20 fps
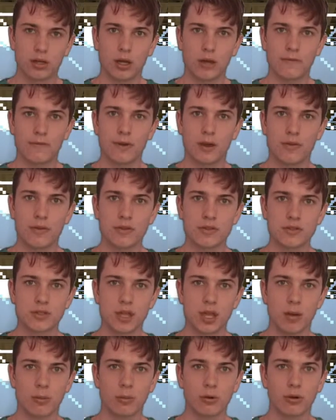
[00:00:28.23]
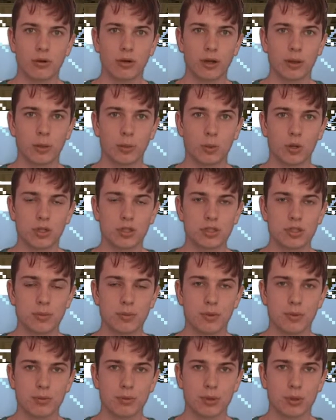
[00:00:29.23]
I found this camera and watched some
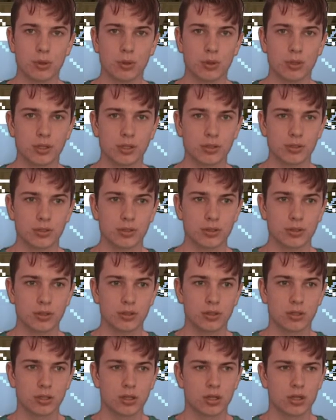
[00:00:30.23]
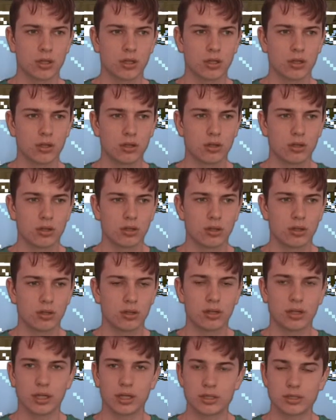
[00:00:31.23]
of the recordings on it.
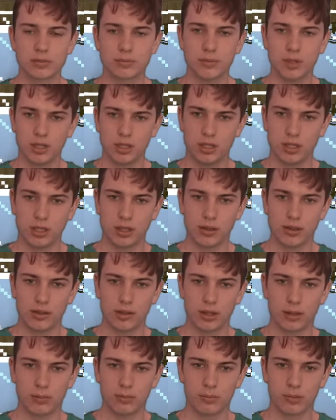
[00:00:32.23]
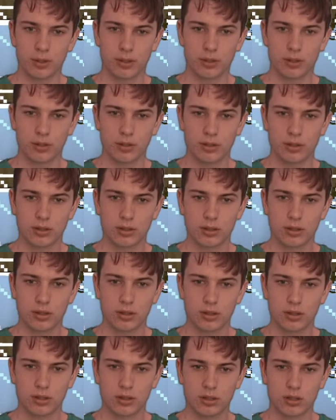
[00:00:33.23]
It's me in them, but
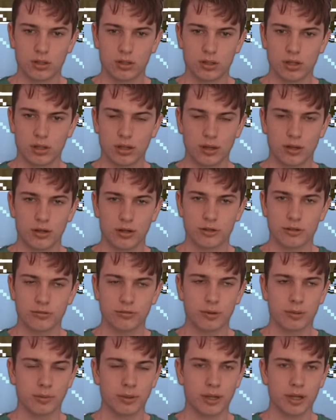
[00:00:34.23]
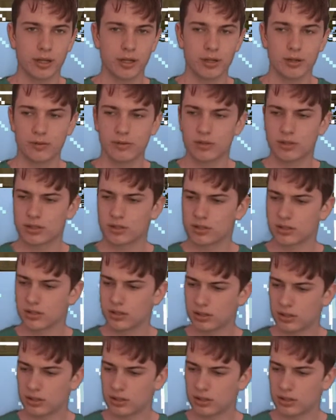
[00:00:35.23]
I can't remember any of it.